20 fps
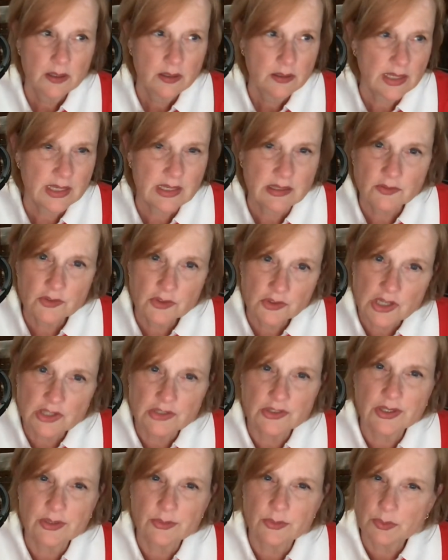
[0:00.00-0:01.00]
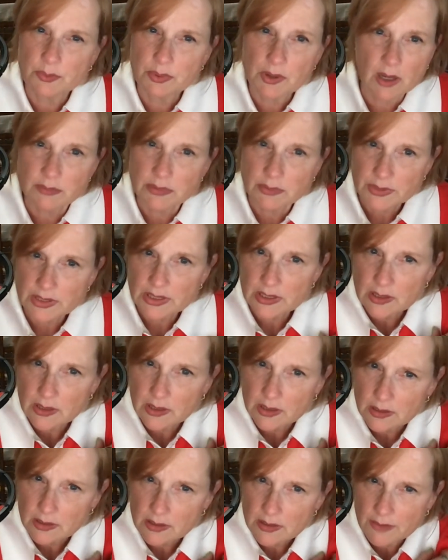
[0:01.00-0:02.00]
like JJ would
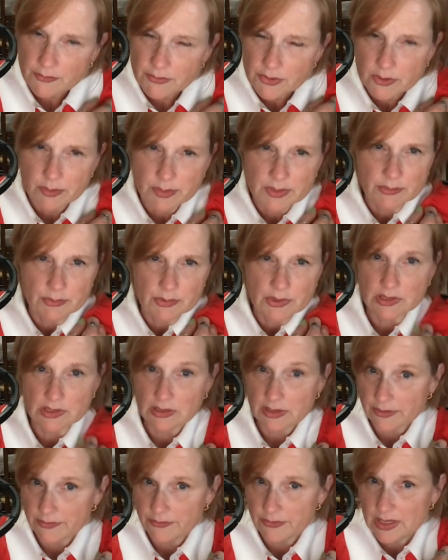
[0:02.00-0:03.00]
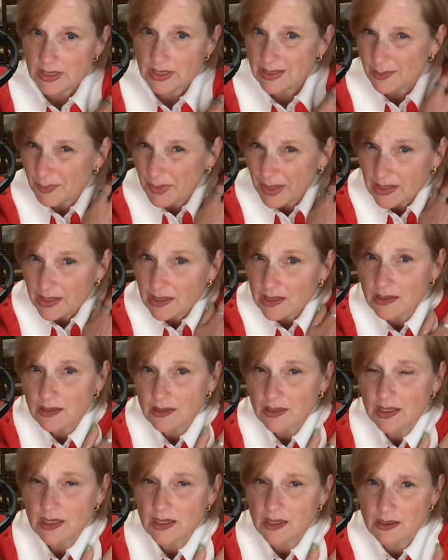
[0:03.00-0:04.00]
probably never be able to live
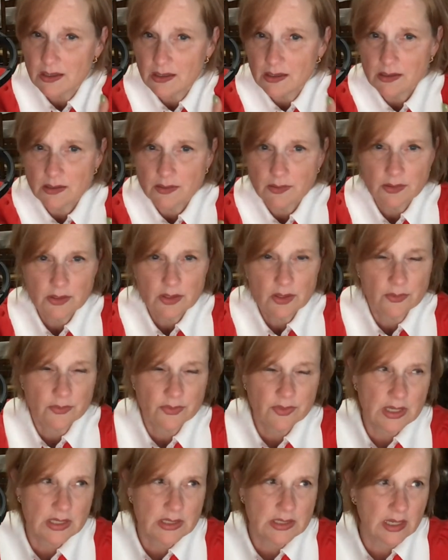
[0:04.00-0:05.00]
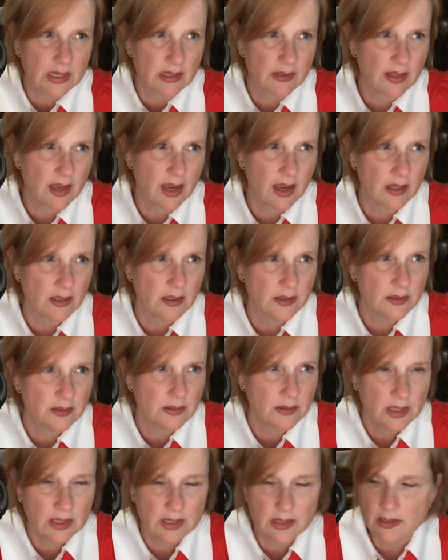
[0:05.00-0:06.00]
independently, things like that.
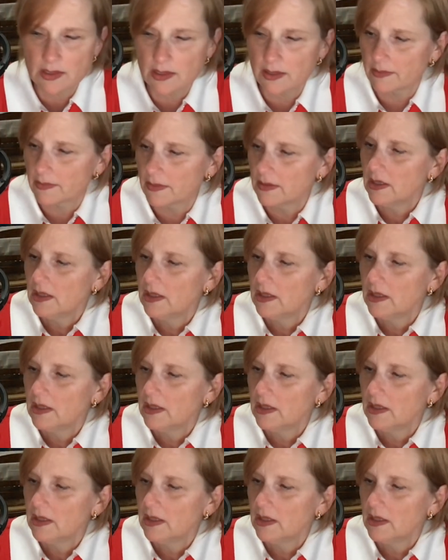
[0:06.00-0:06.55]
And